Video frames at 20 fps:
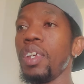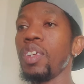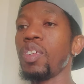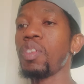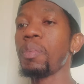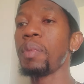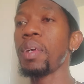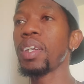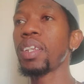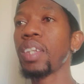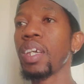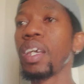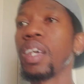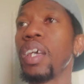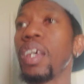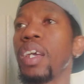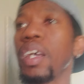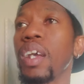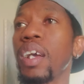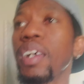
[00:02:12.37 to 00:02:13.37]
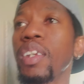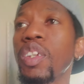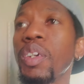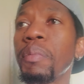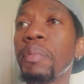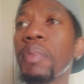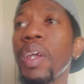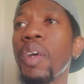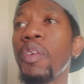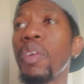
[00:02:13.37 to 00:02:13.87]
You see what I say? Because
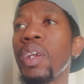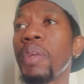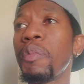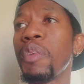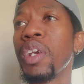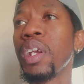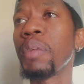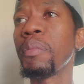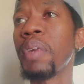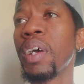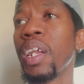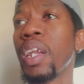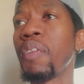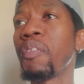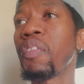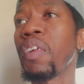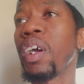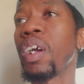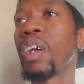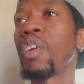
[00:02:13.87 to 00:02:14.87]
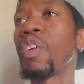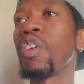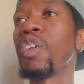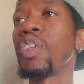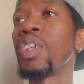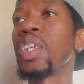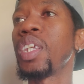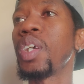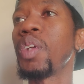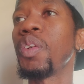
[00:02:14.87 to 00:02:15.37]
sometimes when you bring the man them from
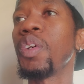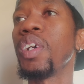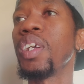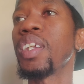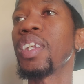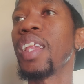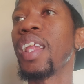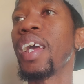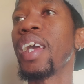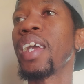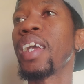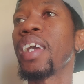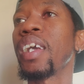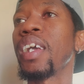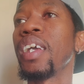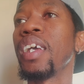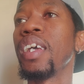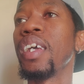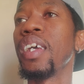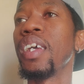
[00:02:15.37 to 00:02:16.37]
ground zero, it's like